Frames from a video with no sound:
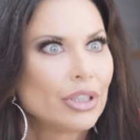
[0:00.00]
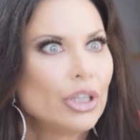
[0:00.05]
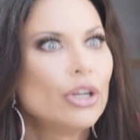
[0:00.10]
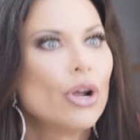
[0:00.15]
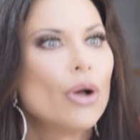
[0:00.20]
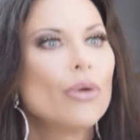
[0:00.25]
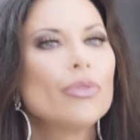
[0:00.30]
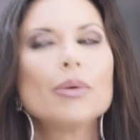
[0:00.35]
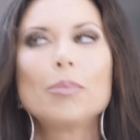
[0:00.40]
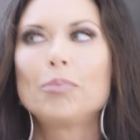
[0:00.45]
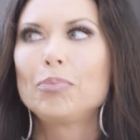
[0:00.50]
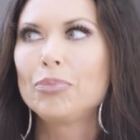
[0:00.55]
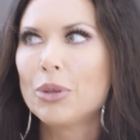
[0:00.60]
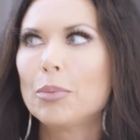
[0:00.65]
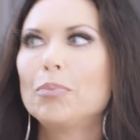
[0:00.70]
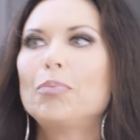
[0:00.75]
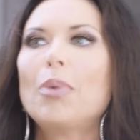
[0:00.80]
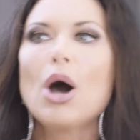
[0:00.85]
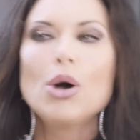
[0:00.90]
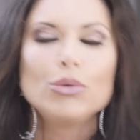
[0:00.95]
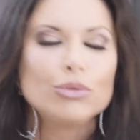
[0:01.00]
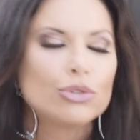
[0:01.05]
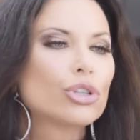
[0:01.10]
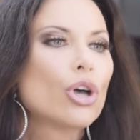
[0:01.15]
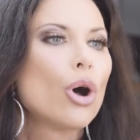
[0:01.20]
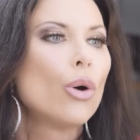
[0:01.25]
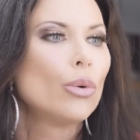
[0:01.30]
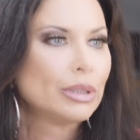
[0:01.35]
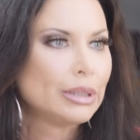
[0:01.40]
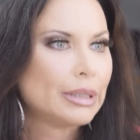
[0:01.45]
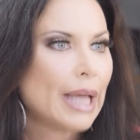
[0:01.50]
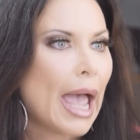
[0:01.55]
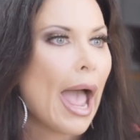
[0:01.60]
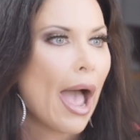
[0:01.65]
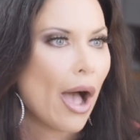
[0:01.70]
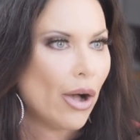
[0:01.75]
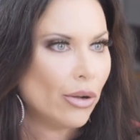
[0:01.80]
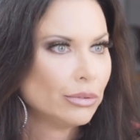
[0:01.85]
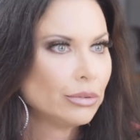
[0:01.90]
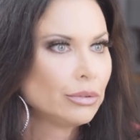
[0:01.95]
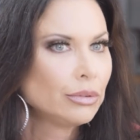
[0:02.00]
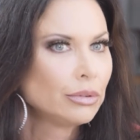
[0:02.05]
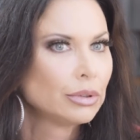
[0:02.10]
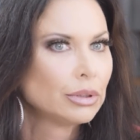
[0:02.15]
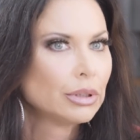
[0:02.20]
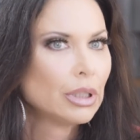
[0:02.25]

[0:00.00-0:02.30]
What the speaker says: You know, the boat's going down.